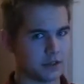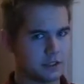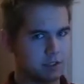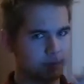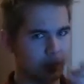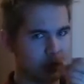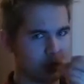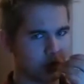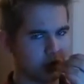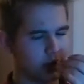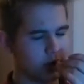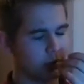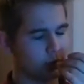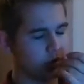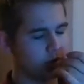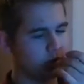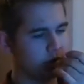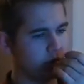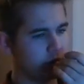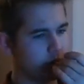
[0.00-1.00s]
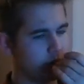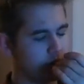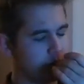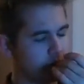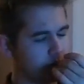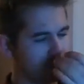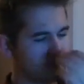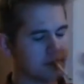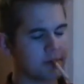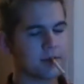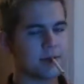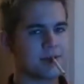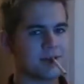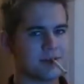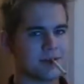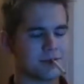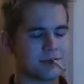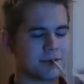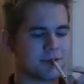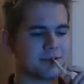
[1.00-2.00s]
to smoke another one.
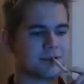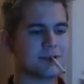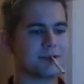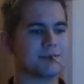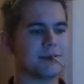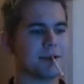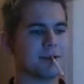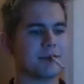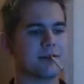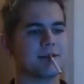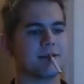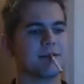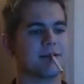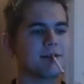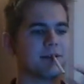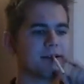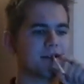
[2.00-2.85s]
They'll put it to your mouth